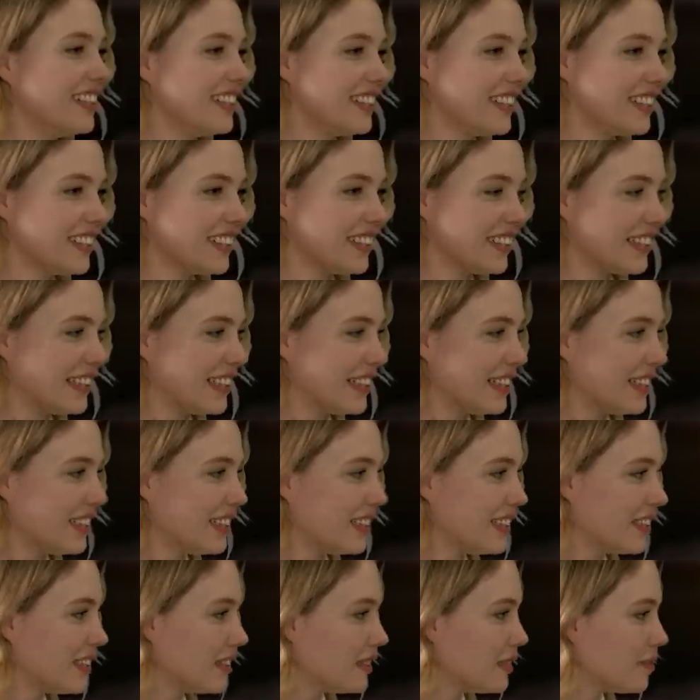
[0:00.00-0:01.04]

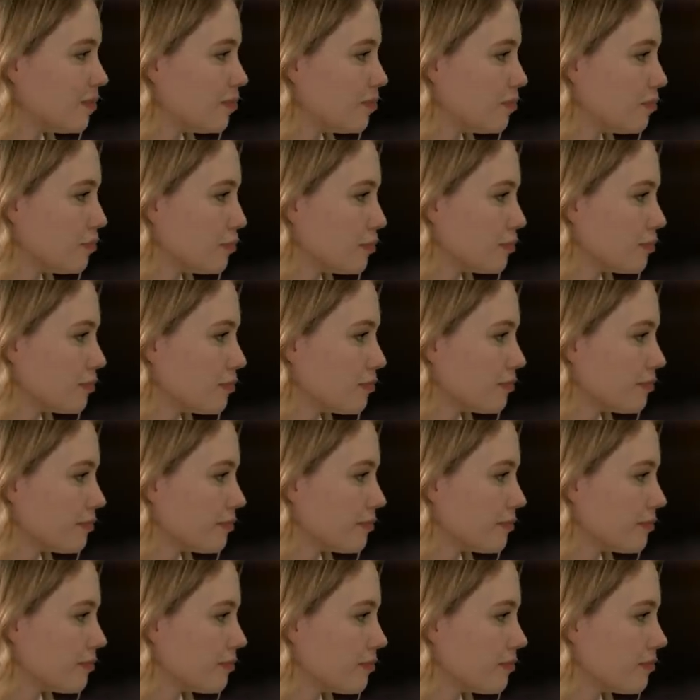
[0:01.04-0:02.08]

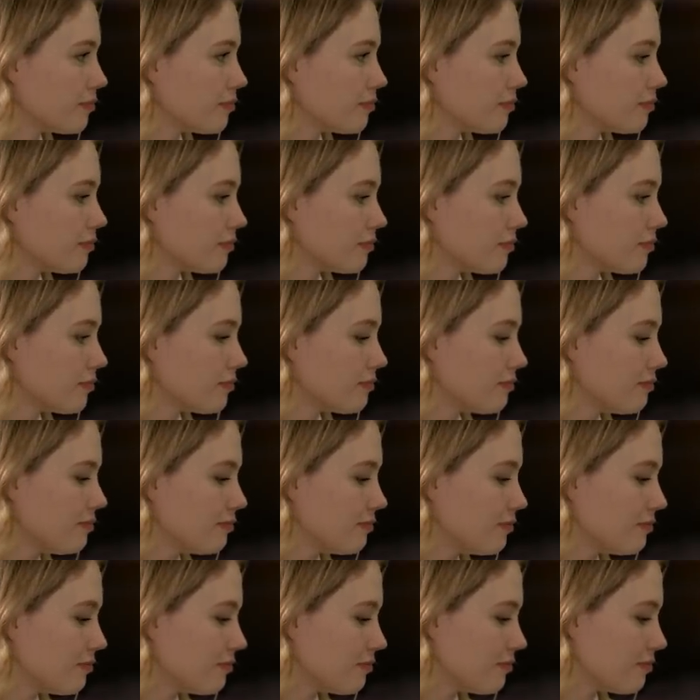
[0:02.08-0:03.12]

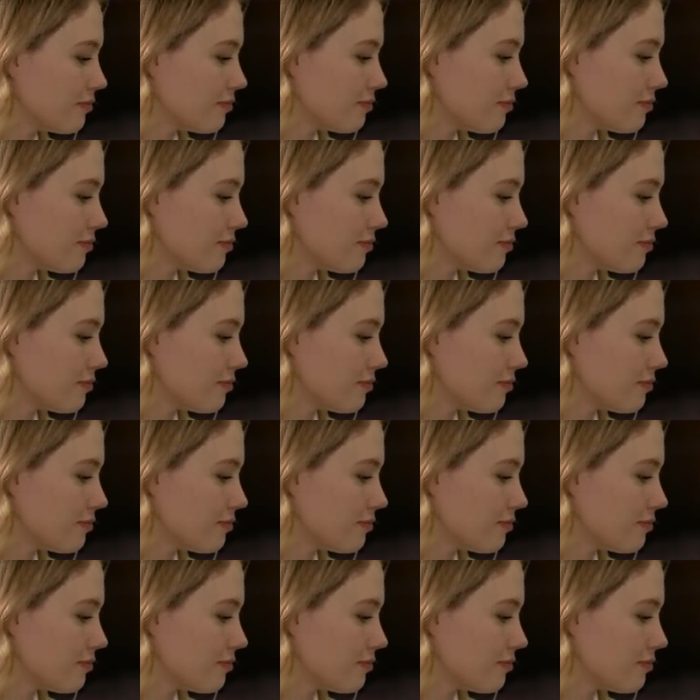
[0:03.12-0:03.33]
The person shown says nothing.